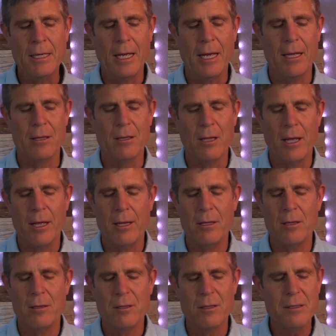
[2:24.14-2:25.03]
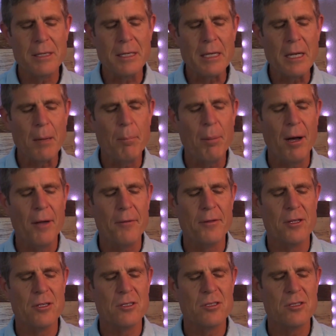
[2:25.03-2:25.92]
And looking upon
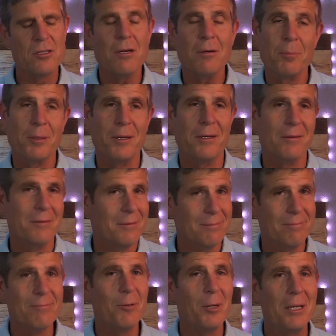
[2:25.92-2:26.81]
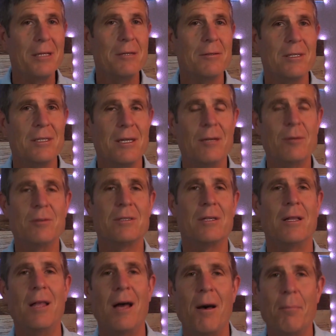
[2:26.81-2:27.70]
the serpent, well, it was, it was
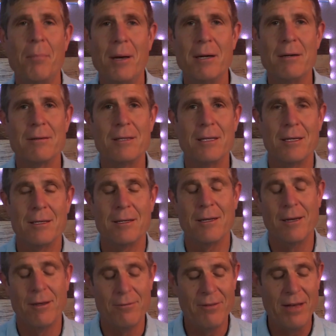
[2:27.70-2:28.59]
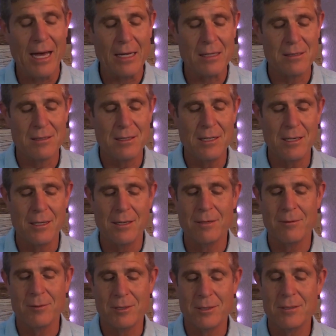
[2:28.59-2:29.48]
a lot better than a vaccine.
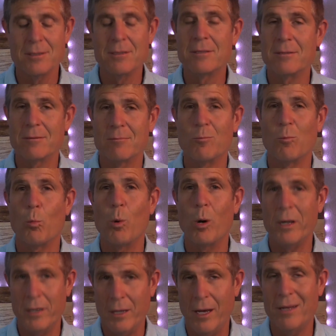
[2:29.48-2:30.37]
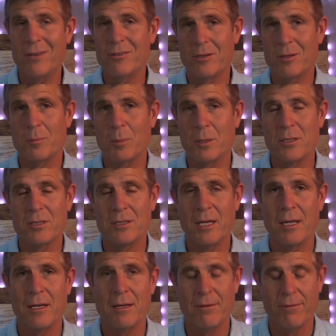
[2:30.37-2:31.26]
It was
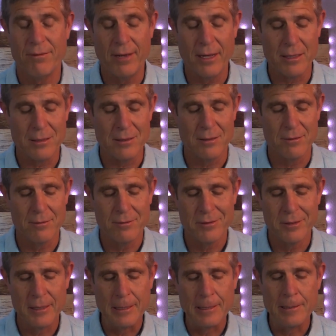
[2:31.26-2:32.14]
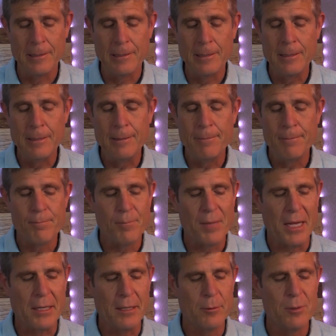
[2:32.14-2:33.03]
100% effective.
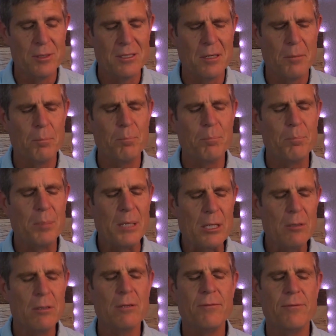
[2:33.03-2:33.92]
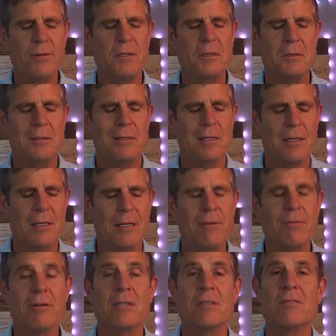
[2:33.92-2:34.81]
And it was a beautiful
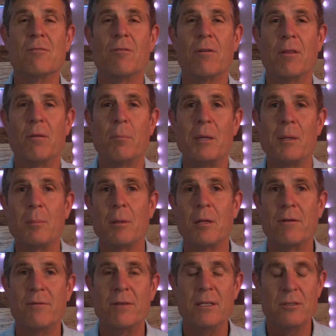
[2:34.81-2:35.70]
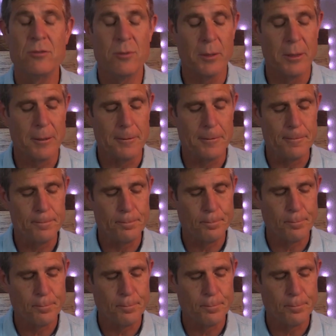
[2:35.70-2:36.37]
deliverance for the people of Israel.